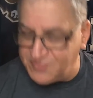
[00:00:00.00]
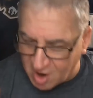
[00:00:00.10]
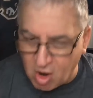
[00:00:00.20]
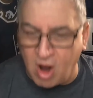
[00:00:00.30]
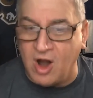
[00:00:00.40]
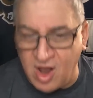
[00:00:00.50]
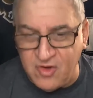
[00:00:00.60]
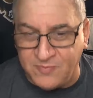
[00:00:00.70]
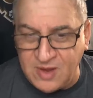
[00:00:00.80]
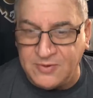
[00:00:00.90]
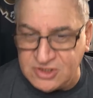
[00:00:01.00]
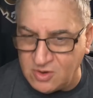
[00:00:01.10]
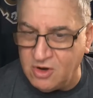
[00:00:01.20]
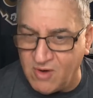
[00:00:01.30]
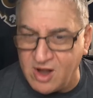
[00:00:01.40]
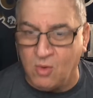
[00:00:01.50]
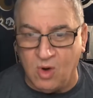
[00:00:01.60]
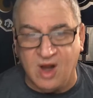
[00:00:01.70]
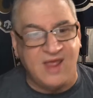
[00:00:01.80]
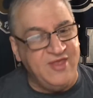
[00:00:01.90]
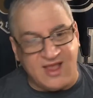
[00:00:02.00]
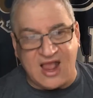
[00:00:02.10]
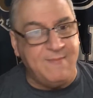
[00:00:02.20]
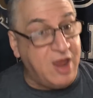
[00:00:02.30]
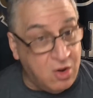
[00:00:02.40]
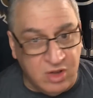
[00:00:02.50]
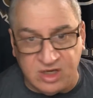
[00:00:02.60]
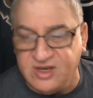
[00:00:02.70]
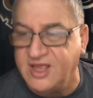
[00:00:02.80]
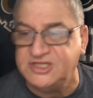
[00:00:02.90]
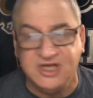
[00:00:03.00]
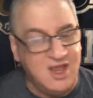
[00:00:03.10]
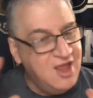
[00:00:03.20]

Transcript: There are other people doing greater work. I think I got my own little niche.